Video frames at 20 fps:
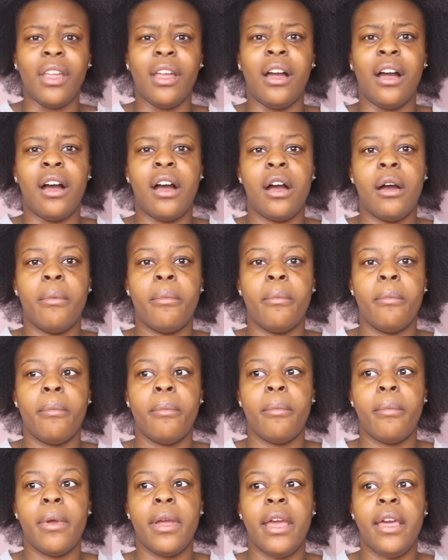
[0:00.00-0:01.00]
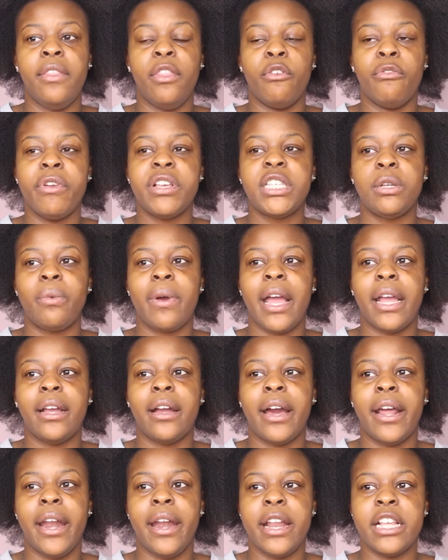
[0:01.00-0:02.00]
And the reason why I
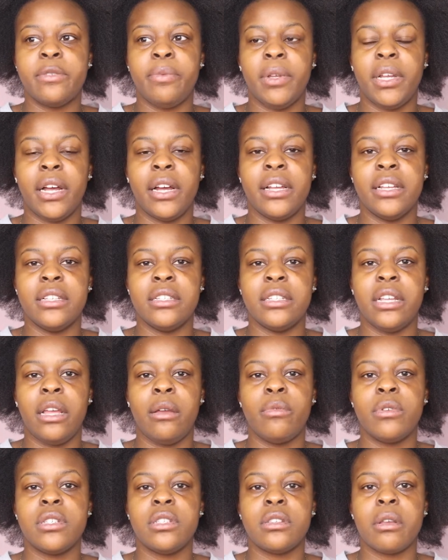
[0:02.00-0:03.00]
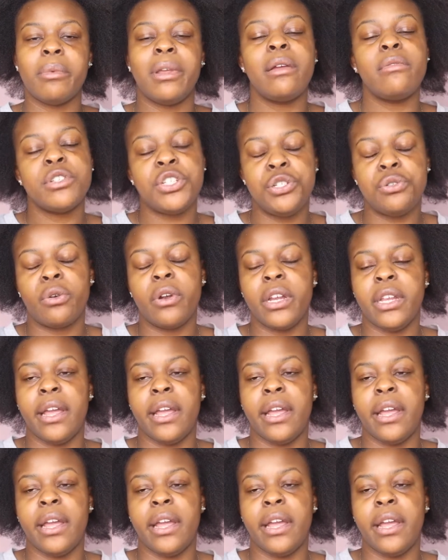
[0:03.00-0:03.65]
cut it is because it was short,